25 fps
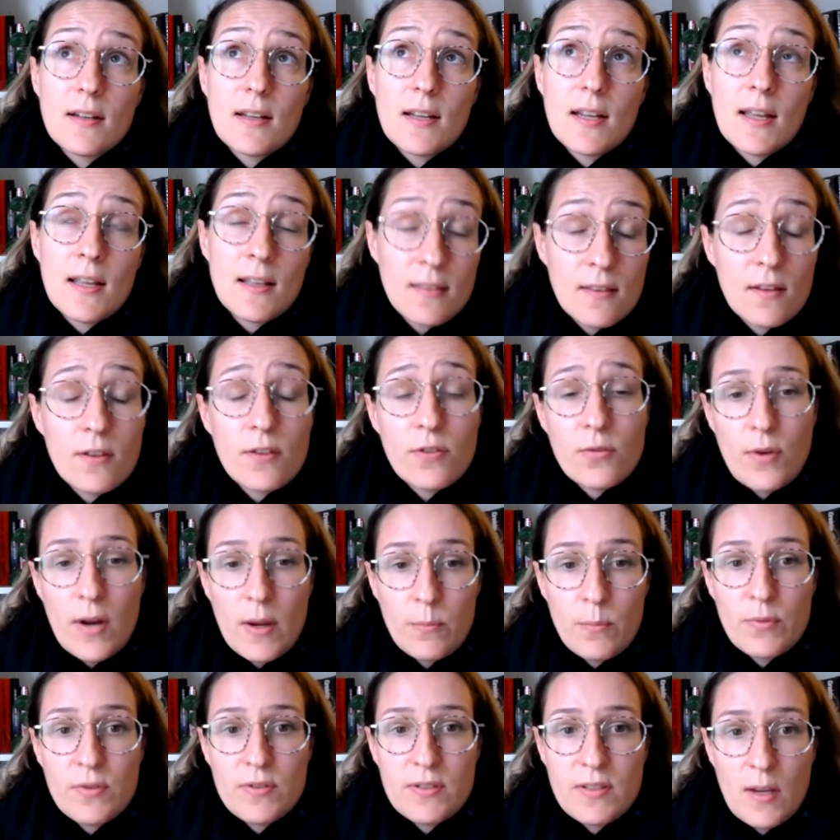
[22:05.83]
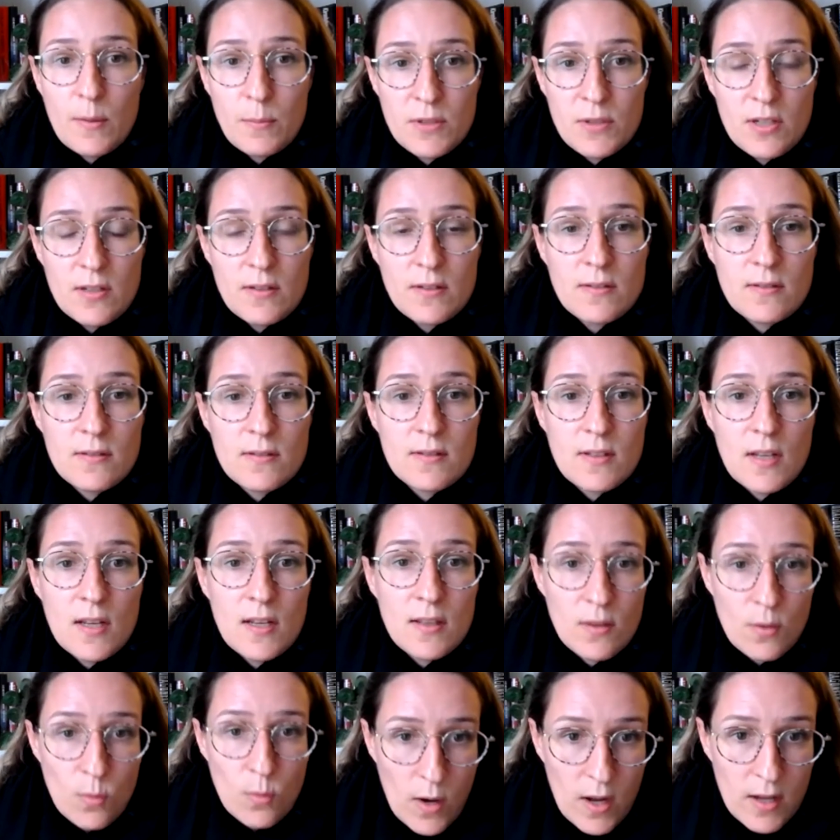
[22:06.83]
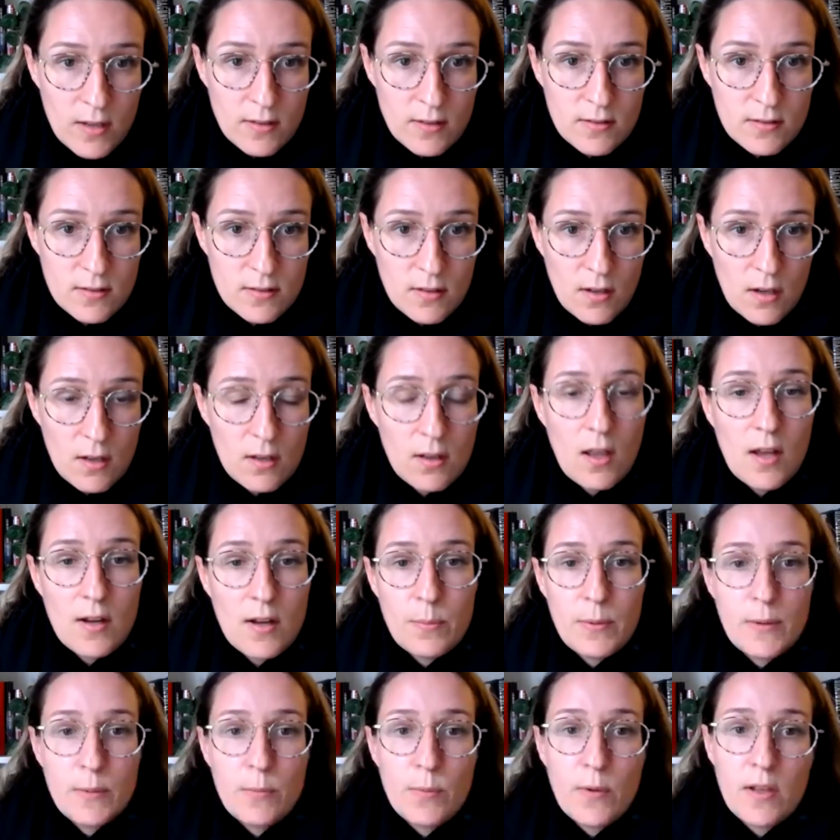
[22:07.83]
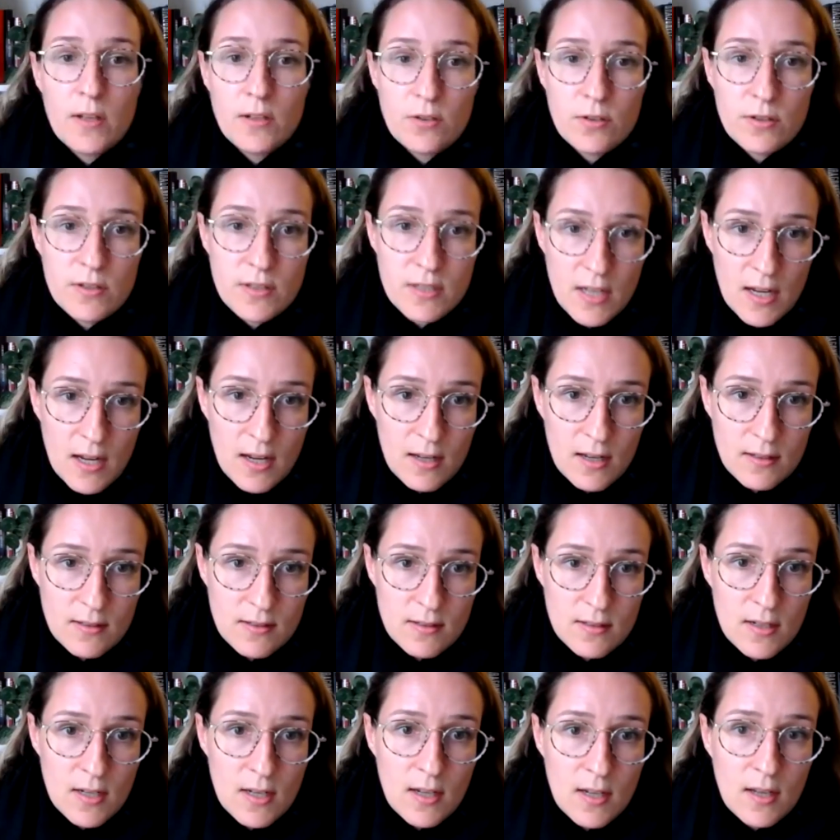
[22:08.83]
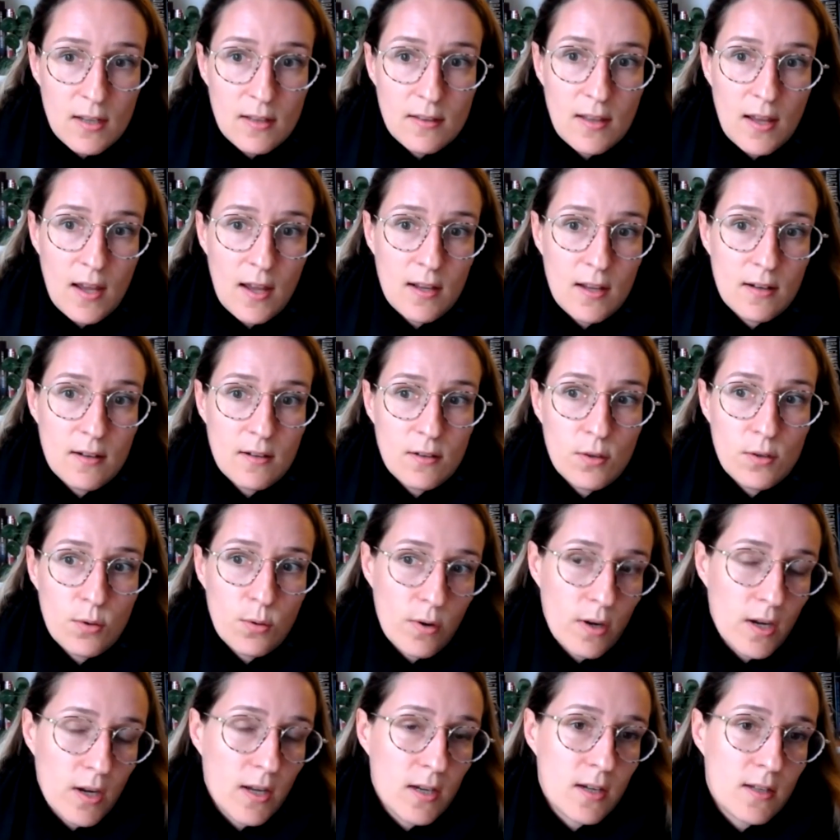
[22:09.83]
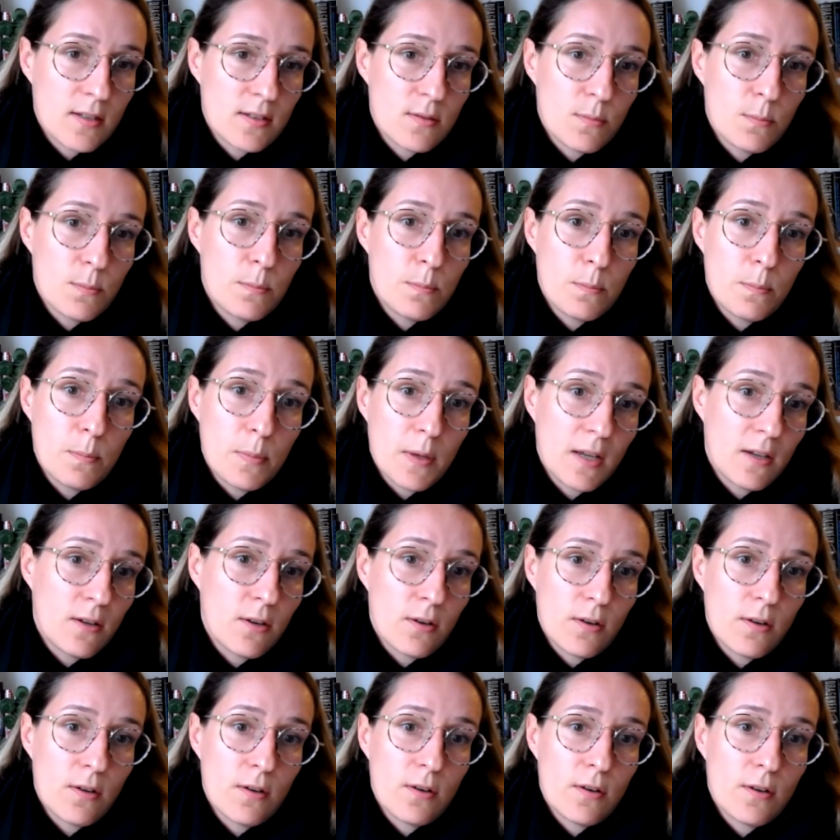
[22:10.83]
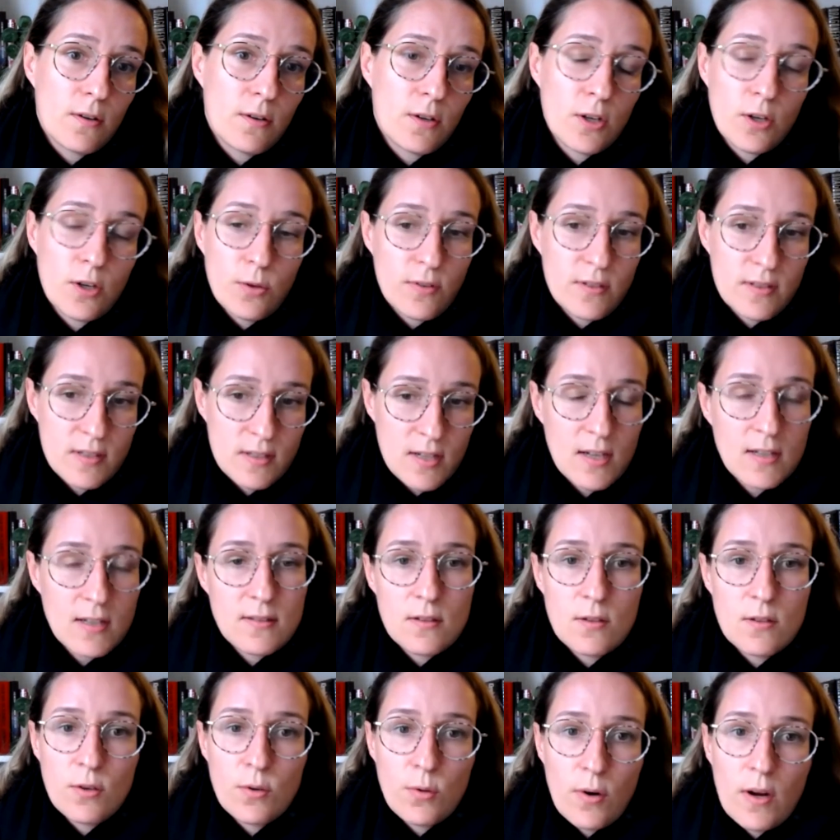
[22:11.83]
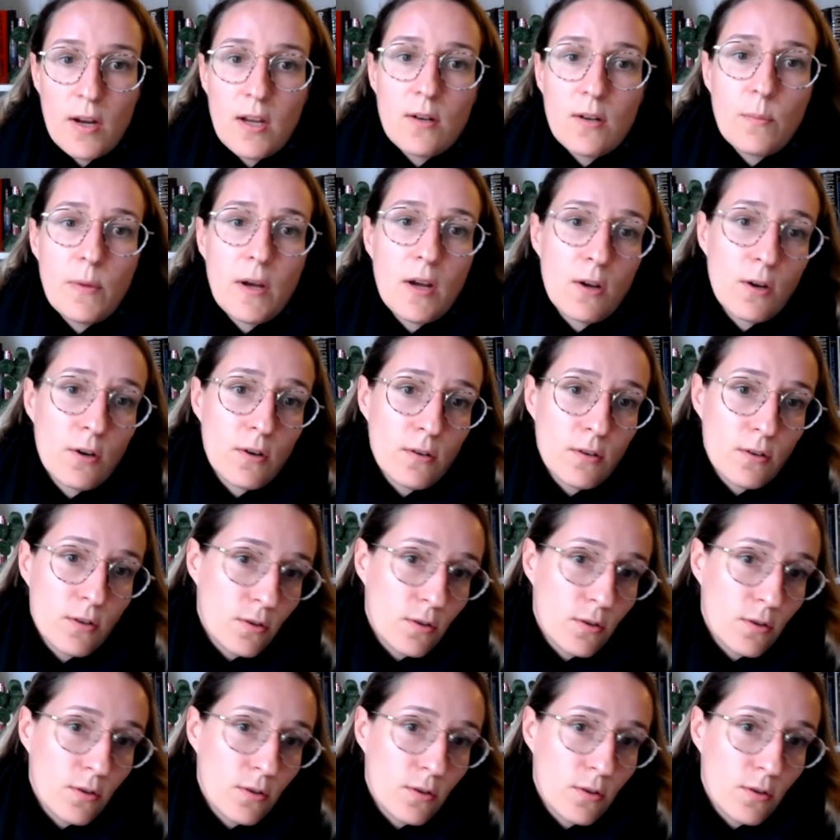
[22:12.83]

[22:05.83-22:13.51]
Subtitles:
in the threat perceptions in the West, a lot of people understand that Ukraine is a bigger, the stakes in Ukraine about,